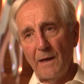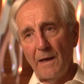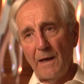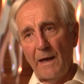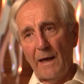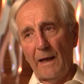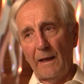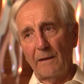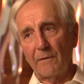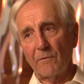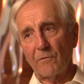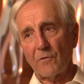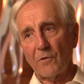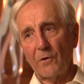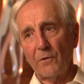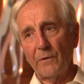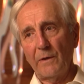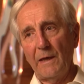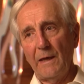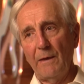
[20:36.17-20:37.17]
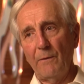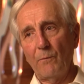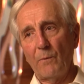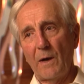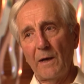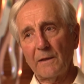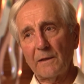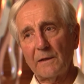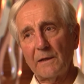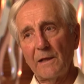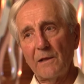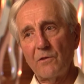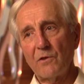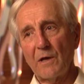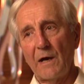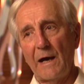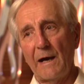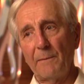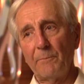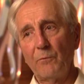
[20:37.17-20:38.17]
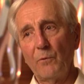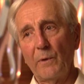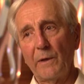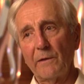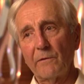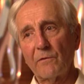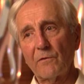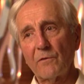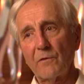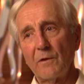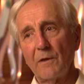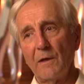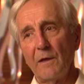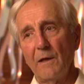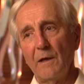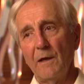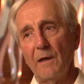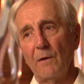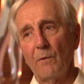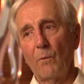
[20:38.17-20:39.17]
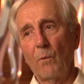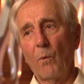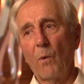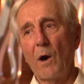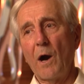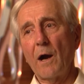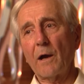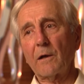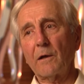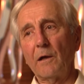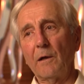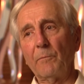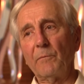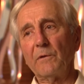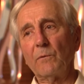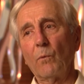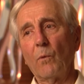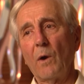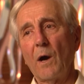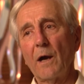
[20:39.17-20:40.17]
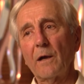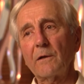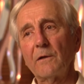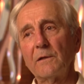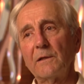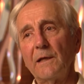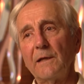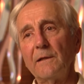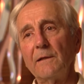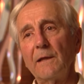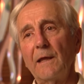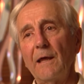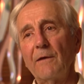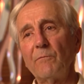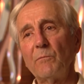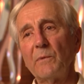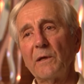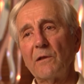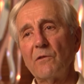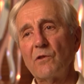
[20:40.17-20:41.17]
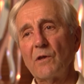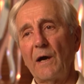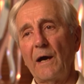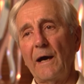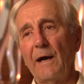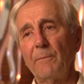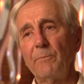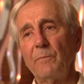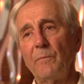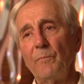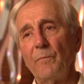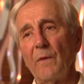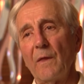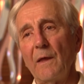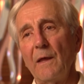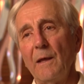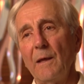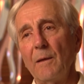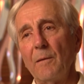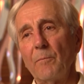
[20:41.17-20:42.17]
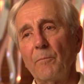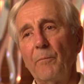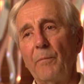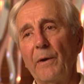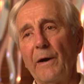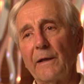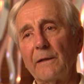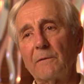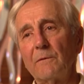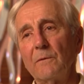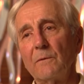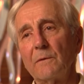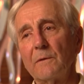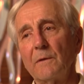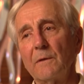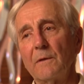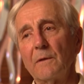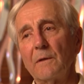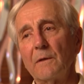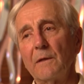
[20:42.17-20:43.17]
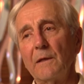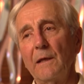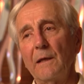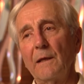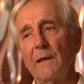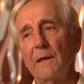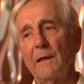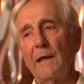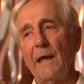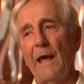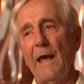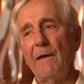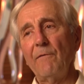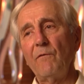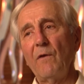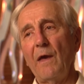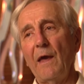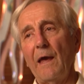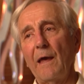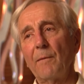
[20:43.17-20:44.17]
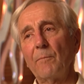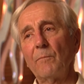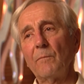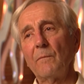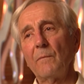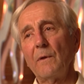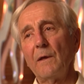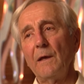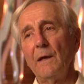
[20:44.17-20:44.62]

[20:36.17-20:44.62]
And so he wanted a job with Walker. But Walker didn't give him a job, but gave him